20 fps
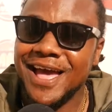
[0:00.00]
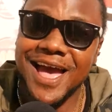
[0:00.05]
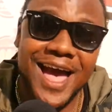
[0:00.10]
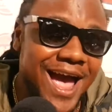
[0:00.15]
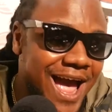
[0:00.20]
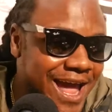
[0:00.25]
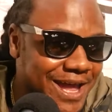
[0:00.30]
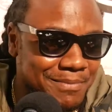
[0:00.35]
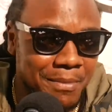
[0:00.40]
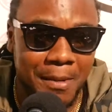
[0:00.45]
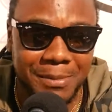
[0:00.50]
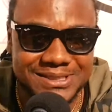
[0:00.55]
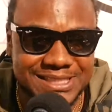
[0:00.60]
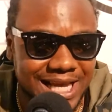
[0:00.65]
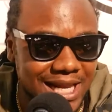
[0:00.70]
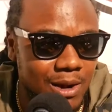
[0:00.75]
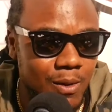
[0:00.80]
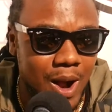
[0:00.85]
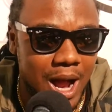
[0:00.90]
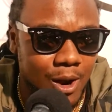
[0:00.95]
Hey, let me
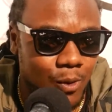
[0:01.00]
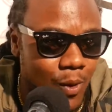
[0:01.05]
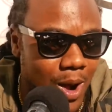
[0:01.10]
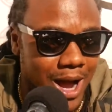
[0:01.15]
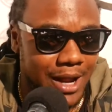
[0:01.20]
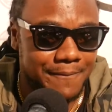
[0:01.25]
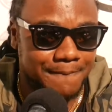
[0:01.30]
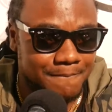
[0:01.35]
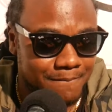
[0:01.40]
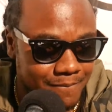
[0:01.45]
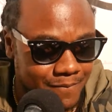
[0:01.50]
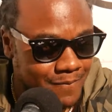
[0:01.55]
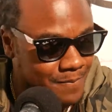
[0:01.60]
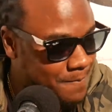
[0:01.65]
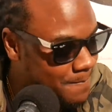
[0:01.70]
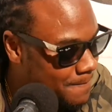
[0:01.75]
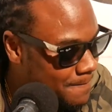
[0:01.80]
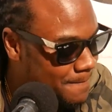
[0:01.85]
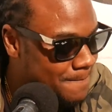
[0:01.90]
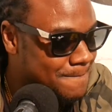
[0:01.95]
tell you what I want.
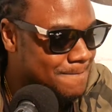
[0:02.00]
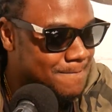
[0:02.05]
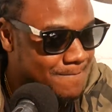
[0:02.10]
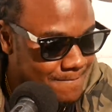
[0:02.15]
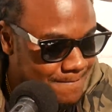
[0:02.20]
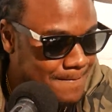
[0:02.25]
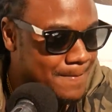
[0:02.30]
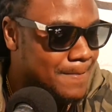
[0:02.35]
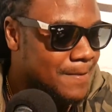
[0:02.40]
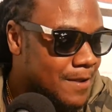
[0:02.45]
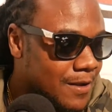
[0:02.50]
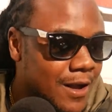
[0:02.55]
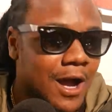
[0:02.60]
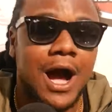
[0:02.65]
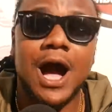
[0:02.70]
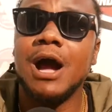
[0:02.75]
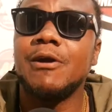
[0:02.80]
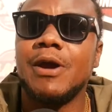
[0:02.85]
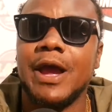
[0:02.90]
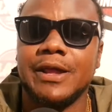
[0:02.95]

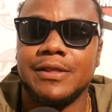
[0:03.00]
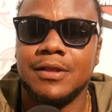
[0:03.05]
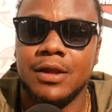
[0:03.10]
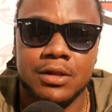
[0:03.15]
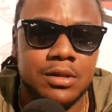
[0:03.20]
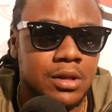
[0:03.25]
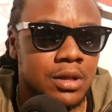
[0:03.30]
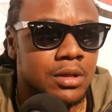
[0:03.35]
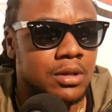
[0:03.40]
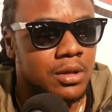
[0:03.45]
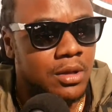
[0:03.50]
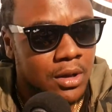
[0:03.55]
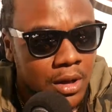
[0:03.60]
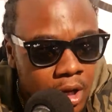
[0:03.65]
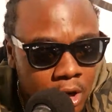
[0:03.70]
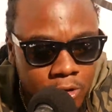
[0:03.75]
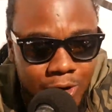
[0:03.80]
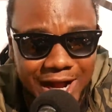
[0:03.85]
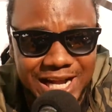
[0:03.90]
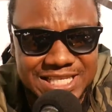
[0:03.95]
Alright.
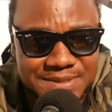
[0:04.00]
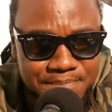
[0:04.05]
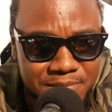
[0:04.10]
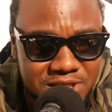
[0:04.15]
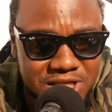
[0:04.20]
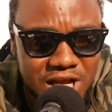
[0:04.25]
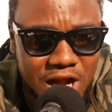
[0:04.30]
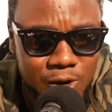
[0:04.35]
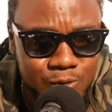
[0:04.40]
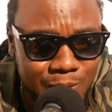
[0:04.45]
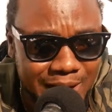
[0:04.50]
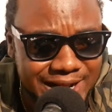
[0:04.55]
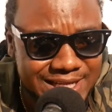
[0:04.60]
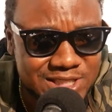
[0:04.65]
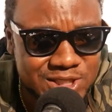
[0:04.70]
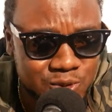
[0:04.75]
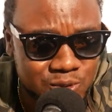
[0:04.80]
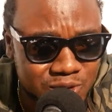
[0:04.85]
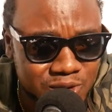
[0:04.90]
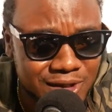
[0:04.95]
Rise me a
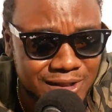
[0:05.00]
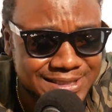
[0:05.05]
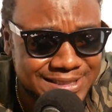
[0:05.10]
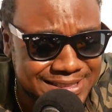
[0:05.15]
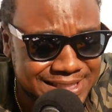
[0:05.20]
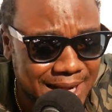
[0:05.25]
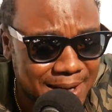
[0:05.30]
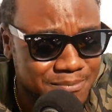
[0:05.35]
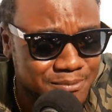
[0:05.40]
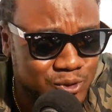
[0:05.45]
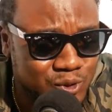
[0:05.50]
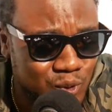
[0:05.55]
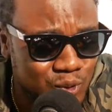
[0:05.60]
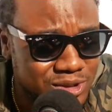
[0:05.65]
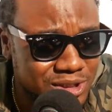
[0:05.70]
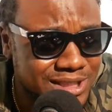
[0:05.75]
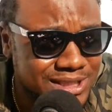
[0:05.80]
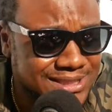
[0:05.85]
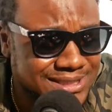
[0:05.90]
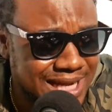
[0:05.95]
rise to the top, to
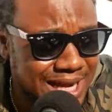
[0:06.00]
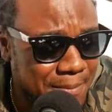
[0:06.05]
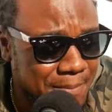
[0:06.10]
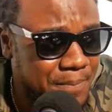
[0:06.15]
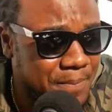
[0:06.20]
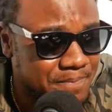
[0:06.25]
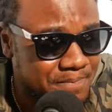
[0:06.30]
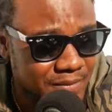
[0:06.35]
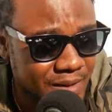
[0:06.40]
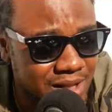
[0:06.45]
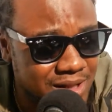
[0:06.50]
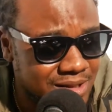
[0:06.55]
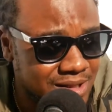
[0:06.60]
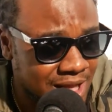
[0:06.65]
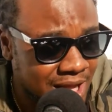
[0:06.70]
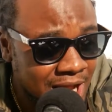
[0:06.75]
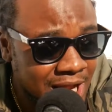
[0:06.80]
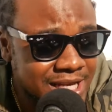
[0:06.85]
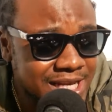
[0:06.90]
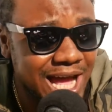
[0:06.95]
the top.
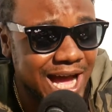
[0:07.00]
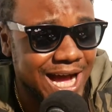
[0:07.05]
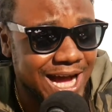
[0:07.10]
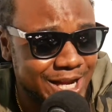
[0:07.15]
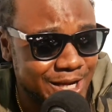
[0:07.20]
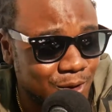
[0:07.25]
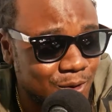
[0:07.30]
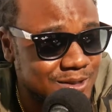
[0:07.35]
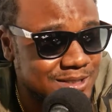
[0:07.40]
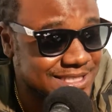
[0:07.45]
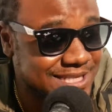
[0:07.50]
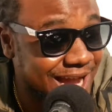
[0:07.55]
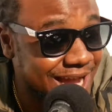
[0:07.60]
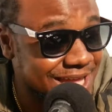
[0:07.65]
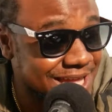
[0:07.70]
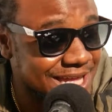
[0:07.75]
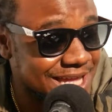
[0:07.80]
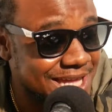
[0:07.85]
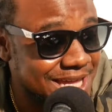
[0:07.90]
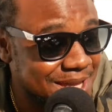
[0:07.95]
Nah, no
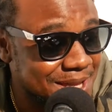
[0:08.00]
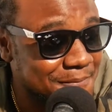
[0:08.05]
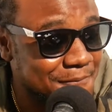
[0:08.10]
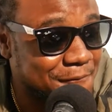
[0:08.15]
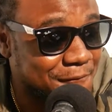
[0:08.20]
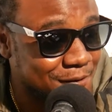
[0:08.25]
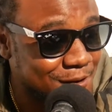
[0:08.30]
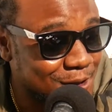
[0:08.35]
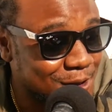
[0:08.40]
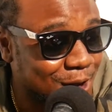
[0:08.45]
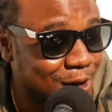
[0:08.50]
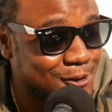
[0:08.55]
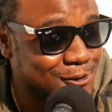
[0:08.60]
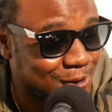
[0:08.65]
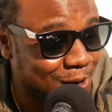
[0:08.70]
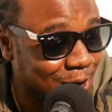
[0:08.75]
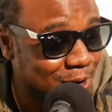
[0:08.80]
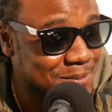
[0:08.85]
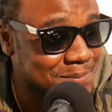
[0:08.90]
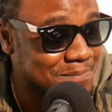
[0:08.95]
time fi go
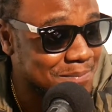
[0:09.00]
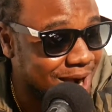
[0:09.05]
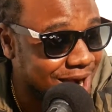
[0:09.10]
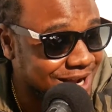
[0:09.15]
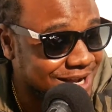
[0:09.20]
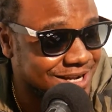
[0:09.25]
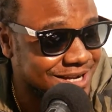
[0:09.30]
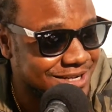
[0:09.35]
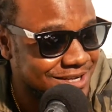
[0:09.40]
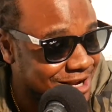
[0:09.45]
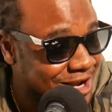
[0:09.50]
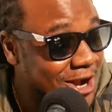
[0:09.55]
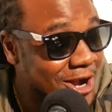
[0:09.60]
turn back.